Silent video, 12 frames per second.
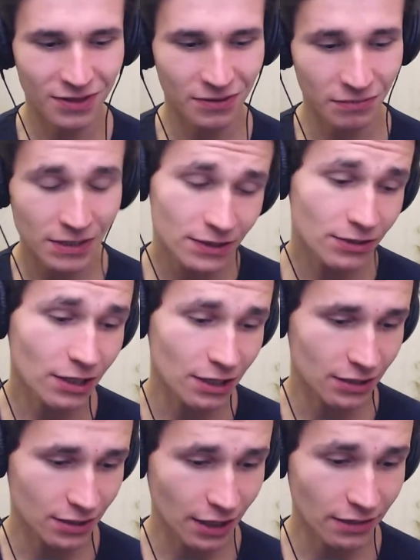But
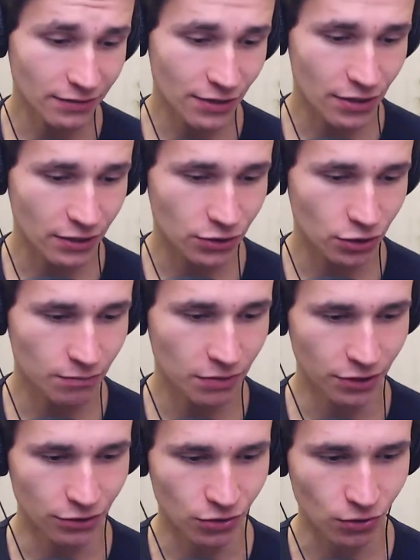okay, everything should be
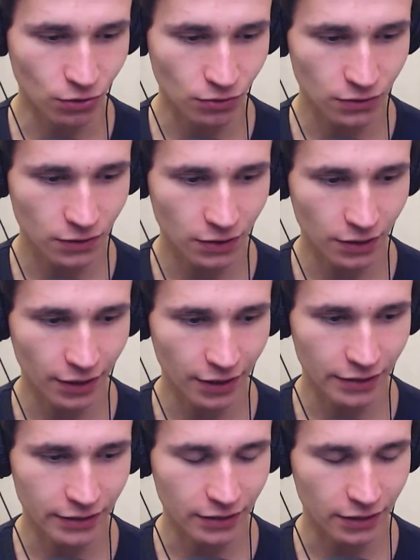ruled.
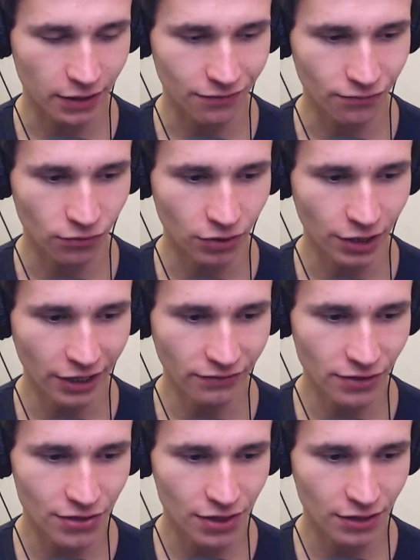Like uh, for
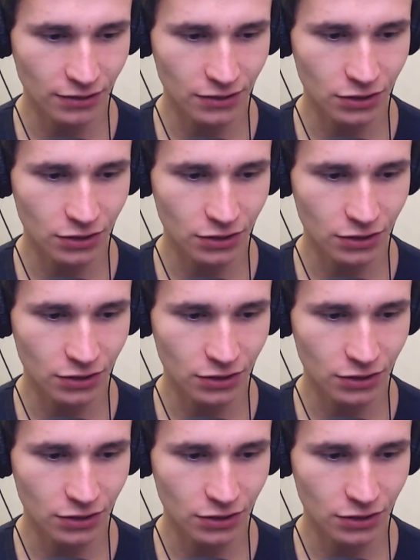everything,